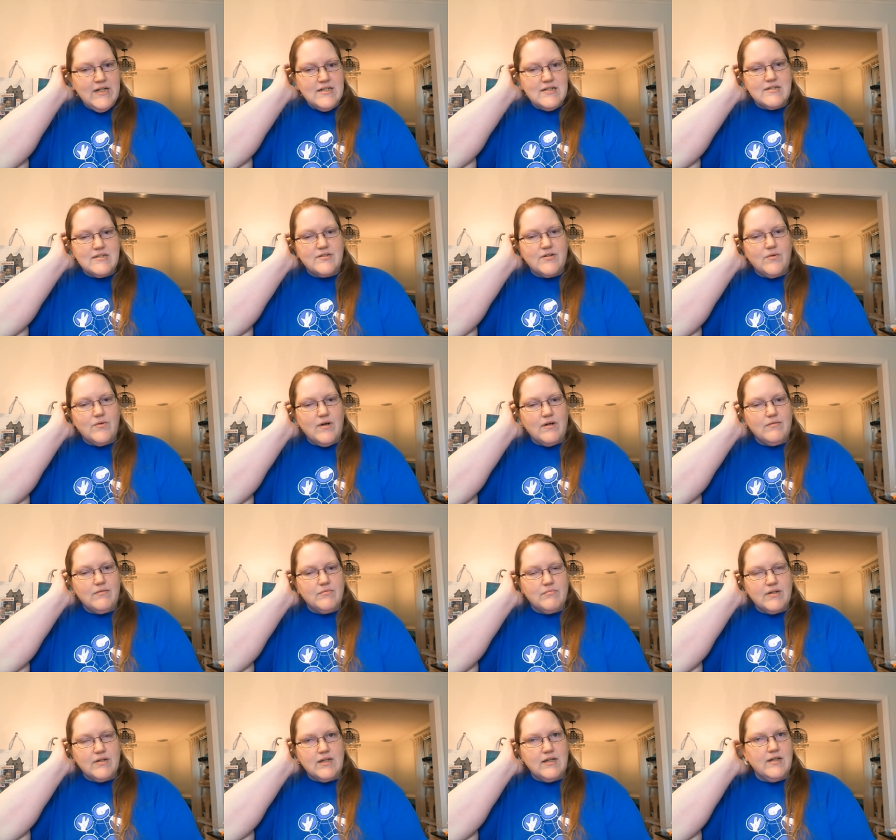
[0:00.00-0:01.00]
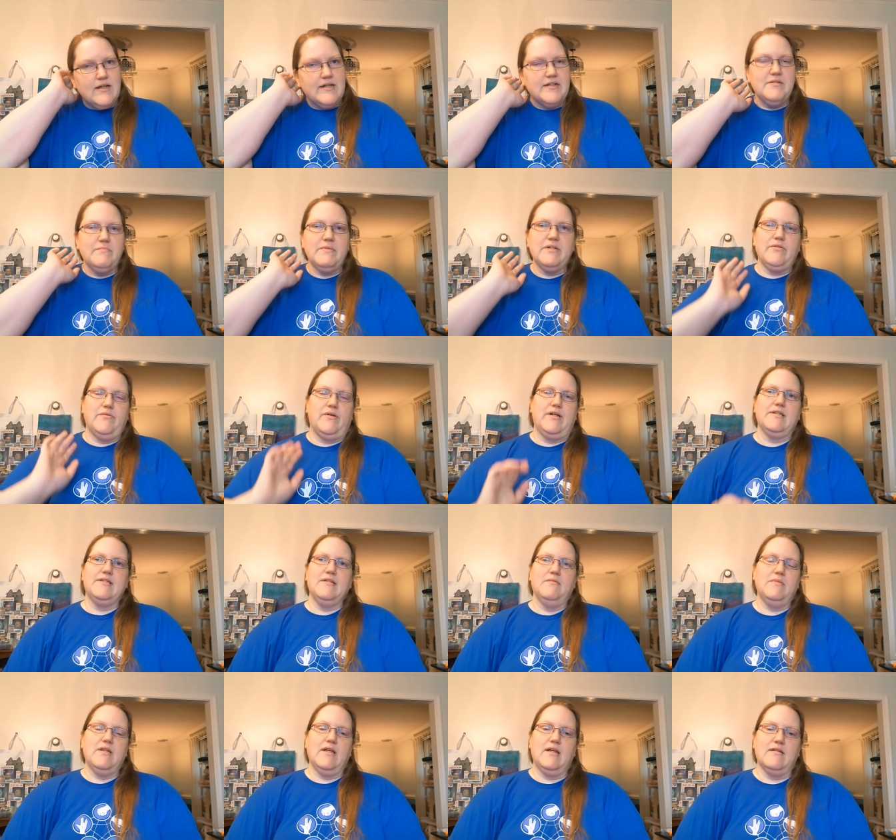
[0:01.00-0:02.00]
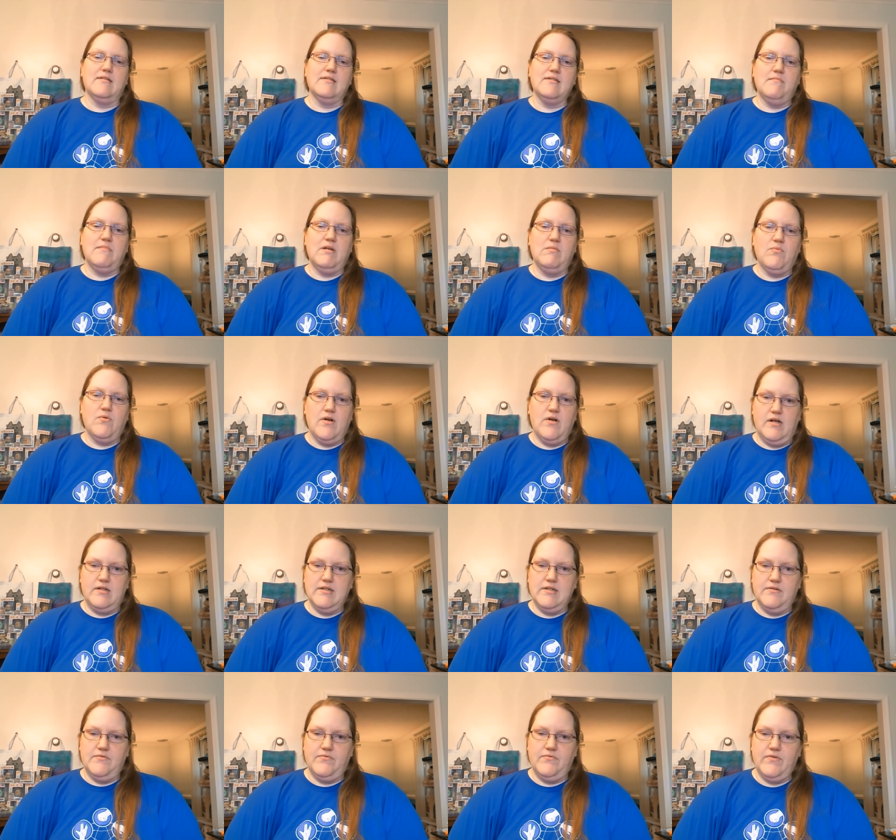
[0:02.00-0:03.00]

So I would really like to be doing something semi-productive.